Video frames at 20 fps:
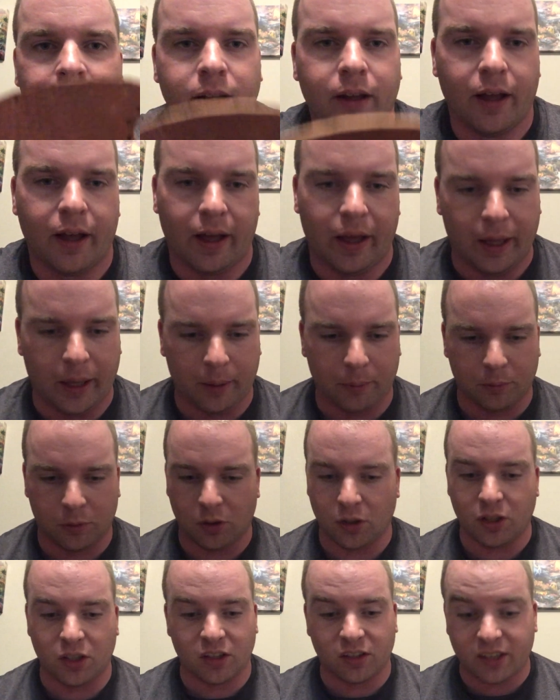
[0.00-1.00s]
So
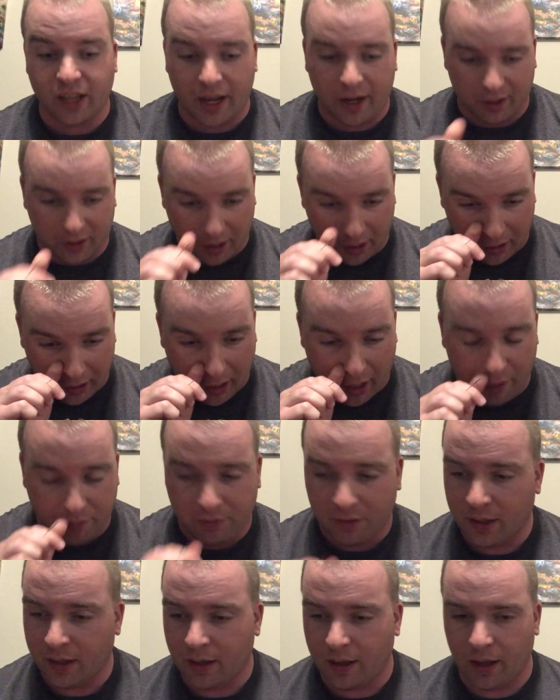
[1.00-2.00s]
you just kind of cut it
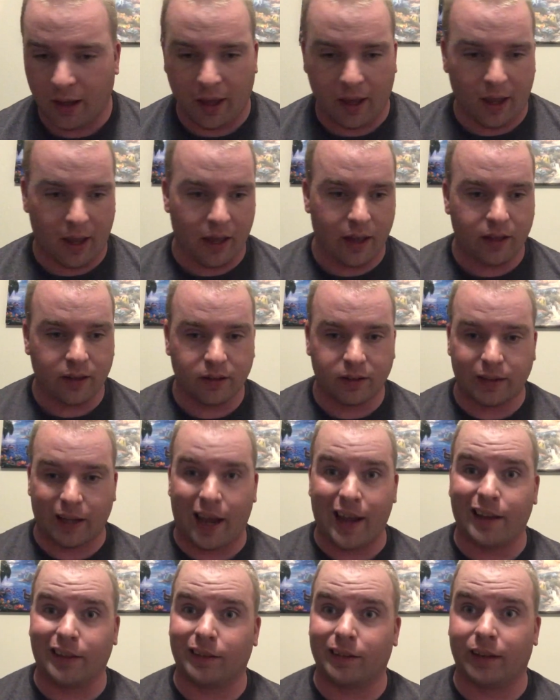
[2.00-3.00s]
off and
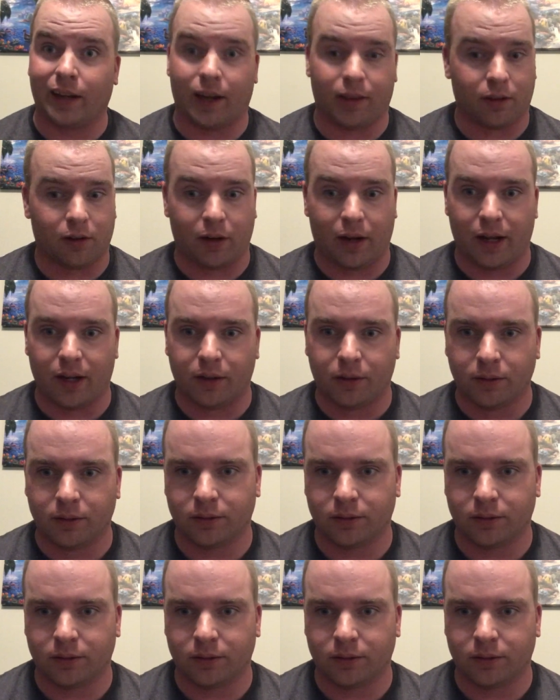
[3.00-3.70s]
tie it together now.